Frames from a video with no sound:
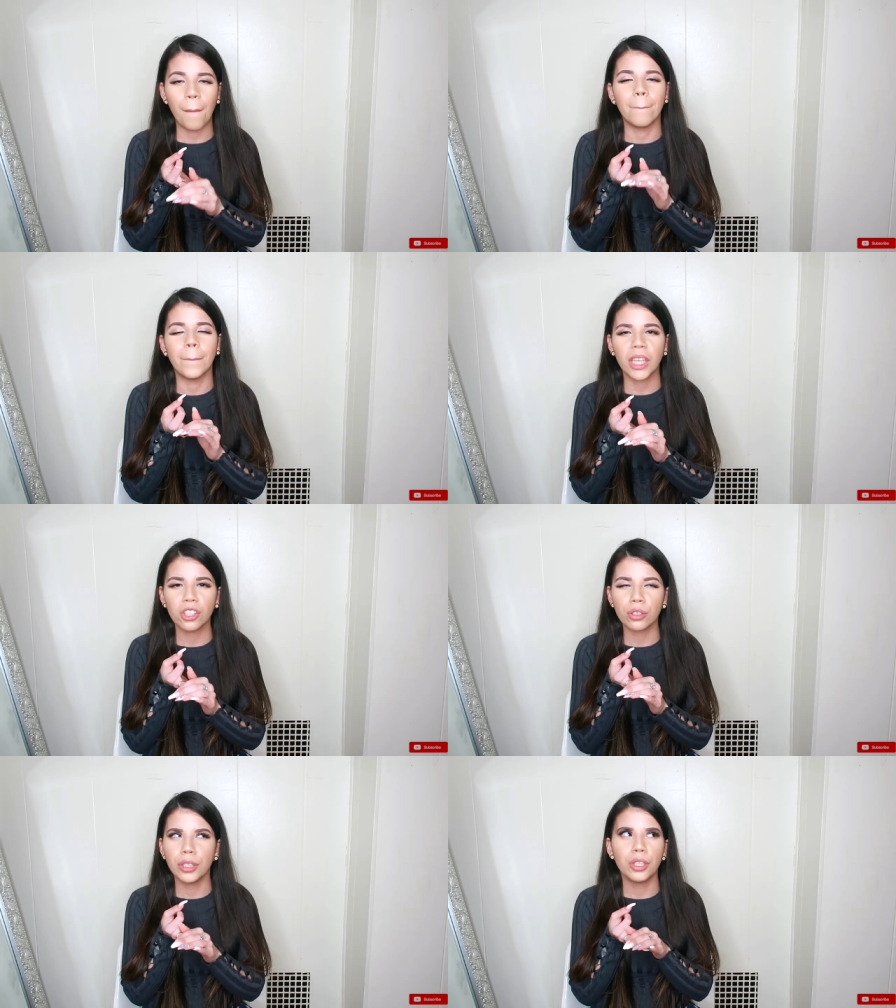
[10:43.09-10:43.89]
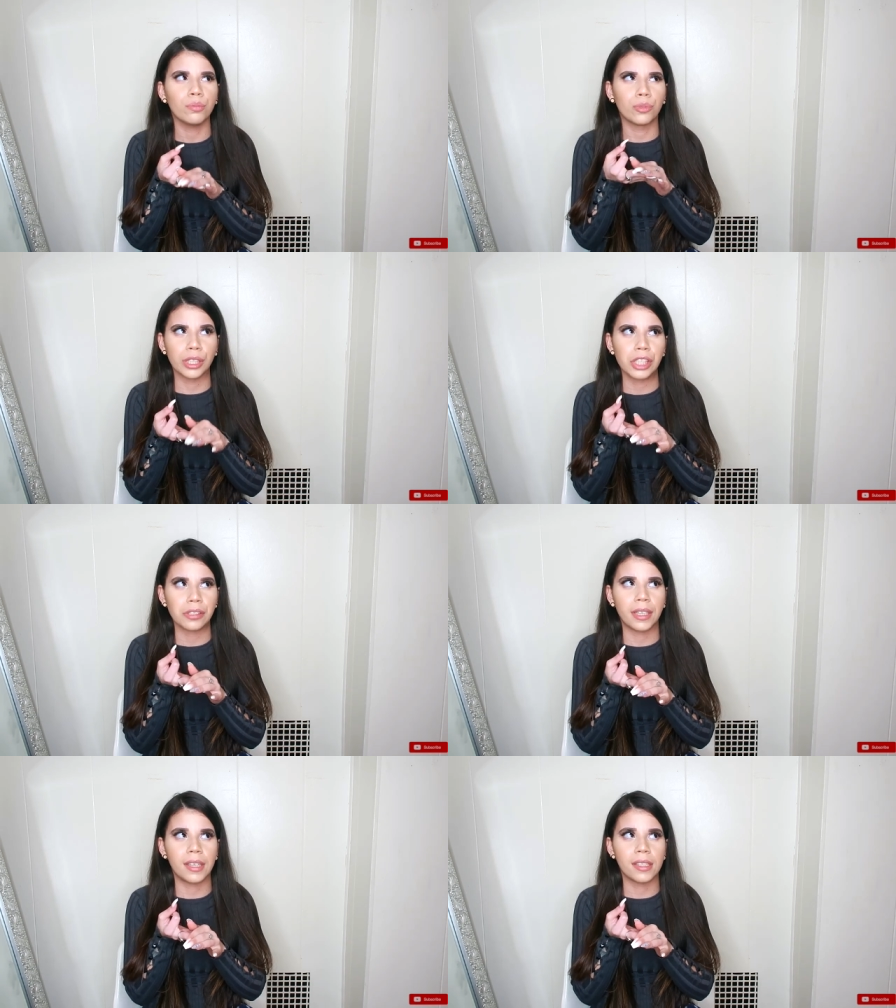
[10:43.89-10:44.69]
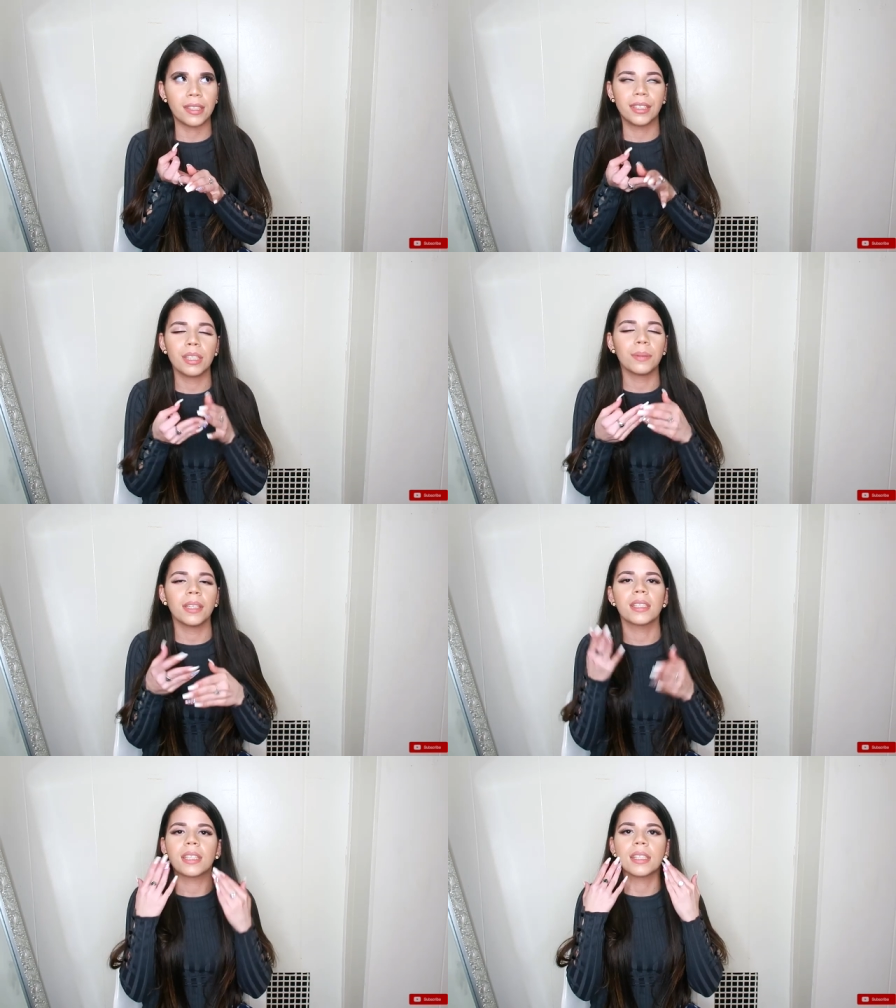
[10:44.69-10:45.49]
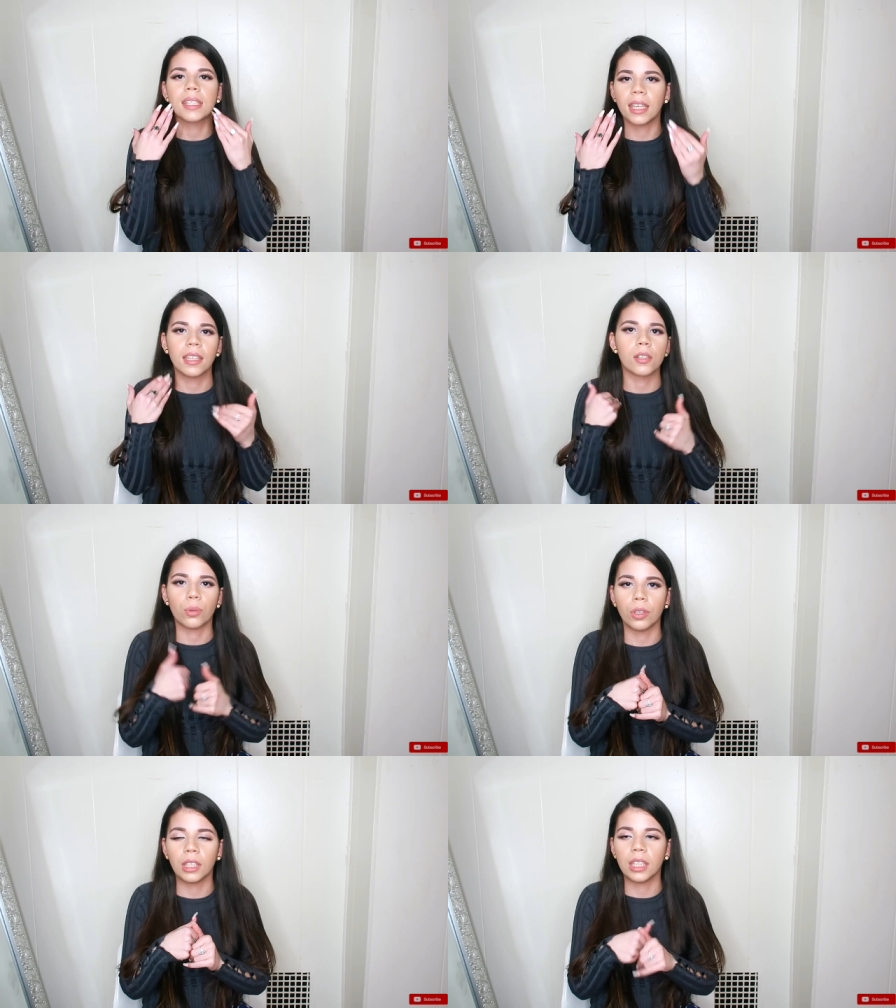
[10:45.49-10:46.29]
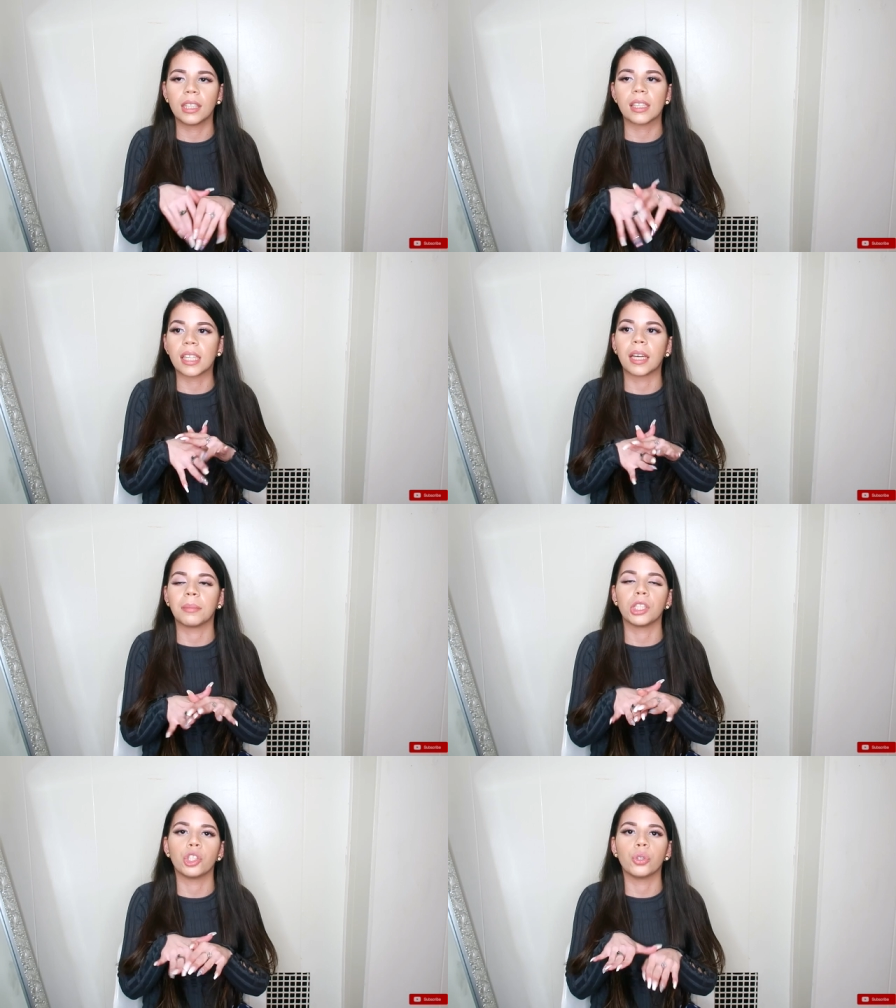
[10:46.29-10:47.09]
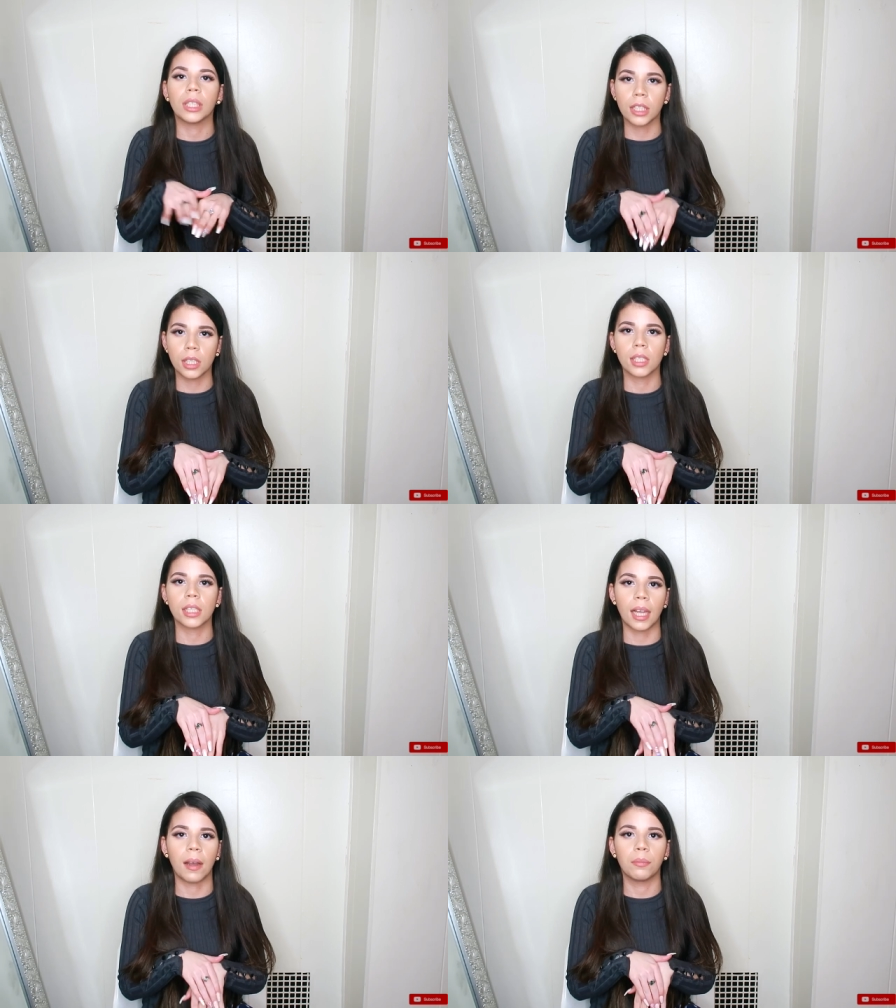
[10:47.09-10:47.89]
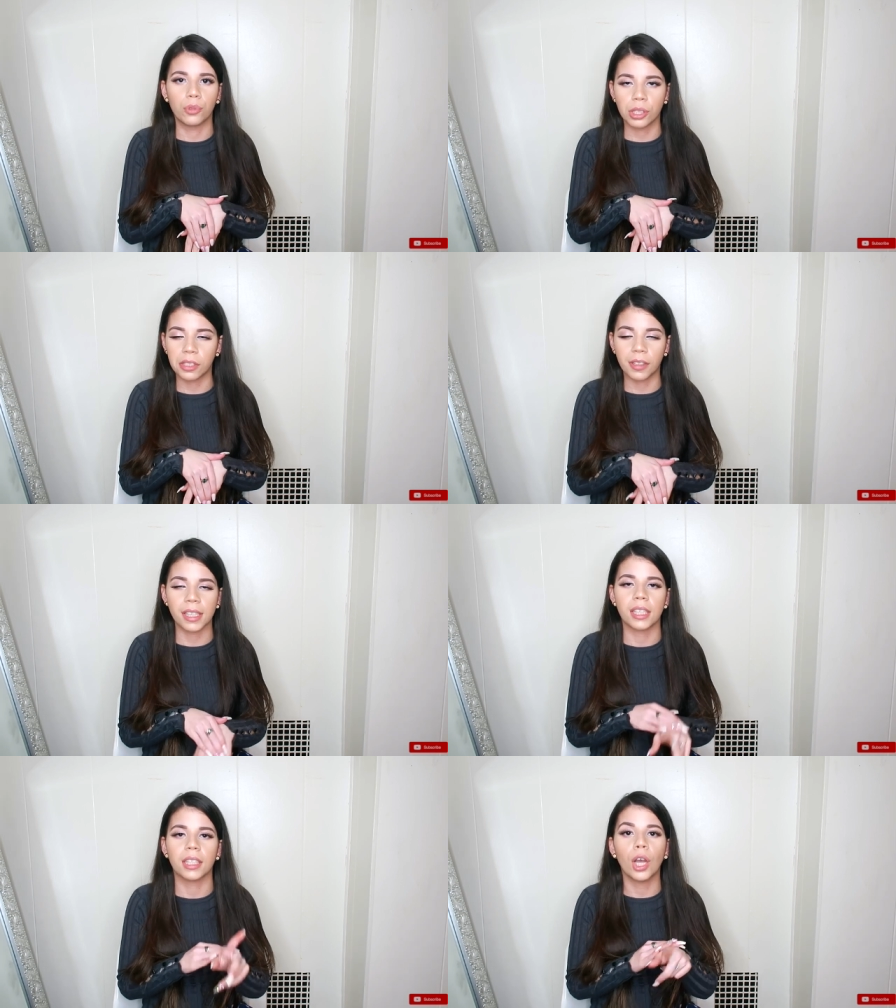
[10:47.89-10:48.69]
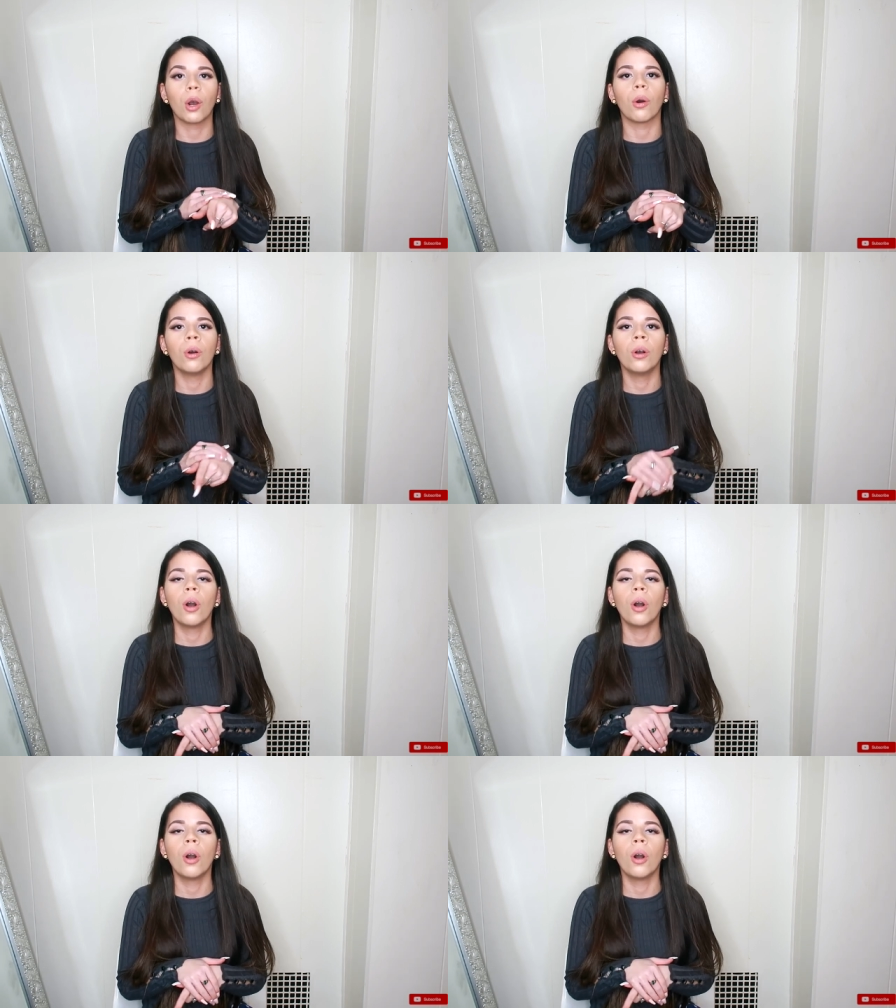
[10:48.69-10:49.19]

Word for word: make sure you moisturize just because your skin is oily does not mean you need to stop moisturizing no